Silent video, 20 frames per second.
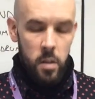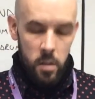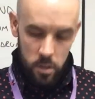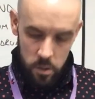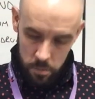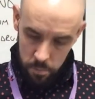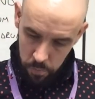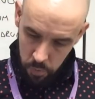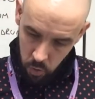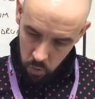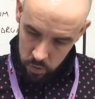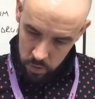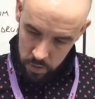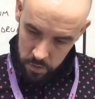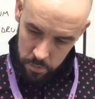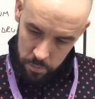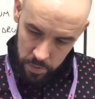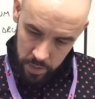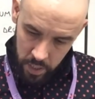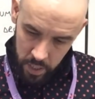Its
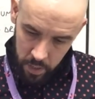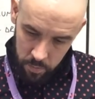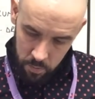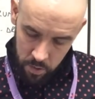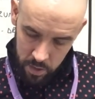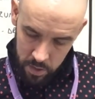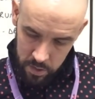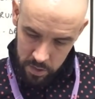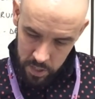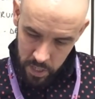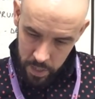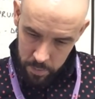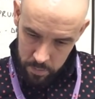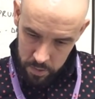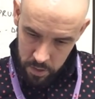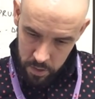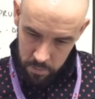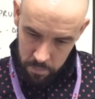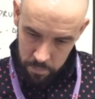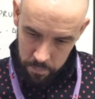bodies became the
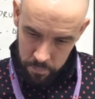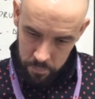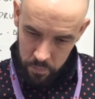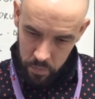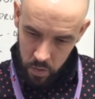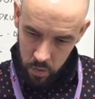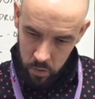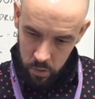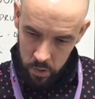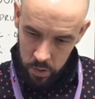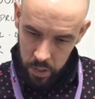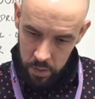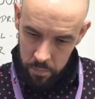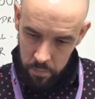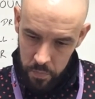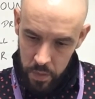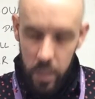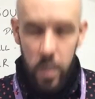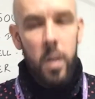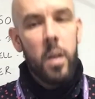receptor,
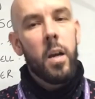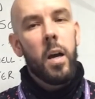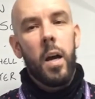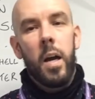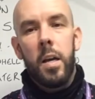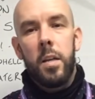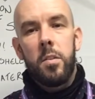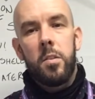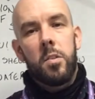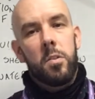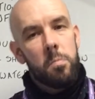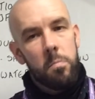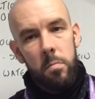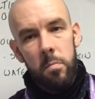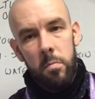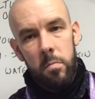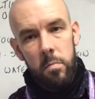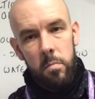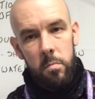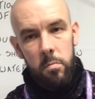alright, and
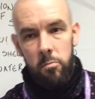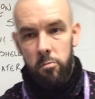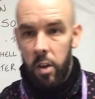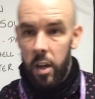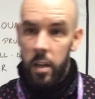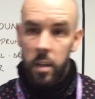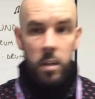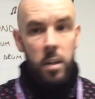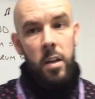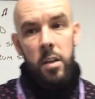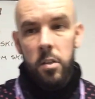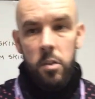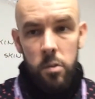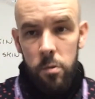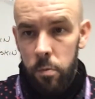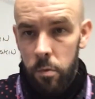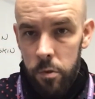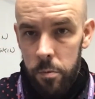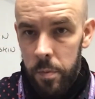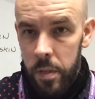
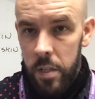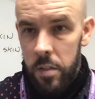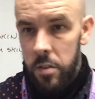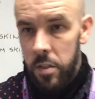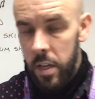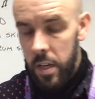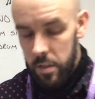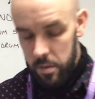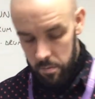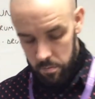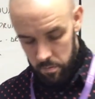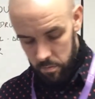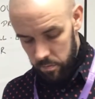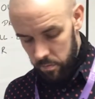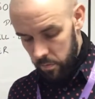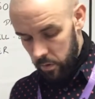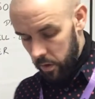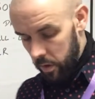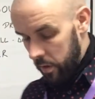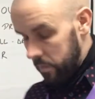recognises what's being said,
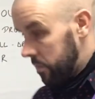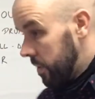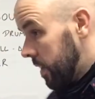alright,